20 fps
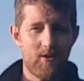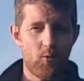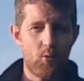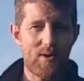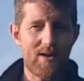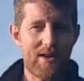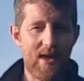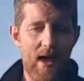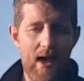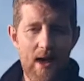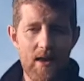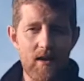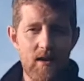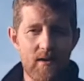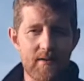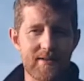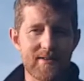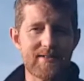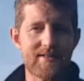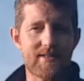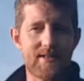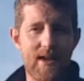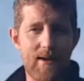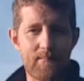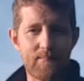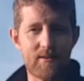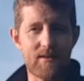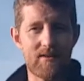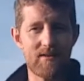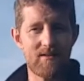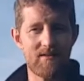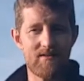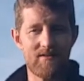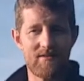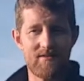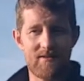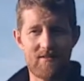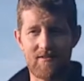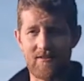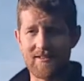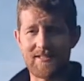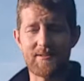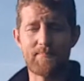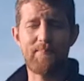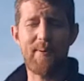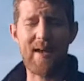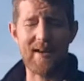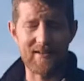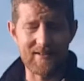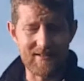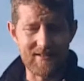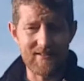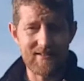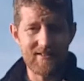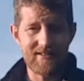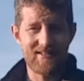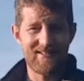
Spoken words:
We cannot accept or expect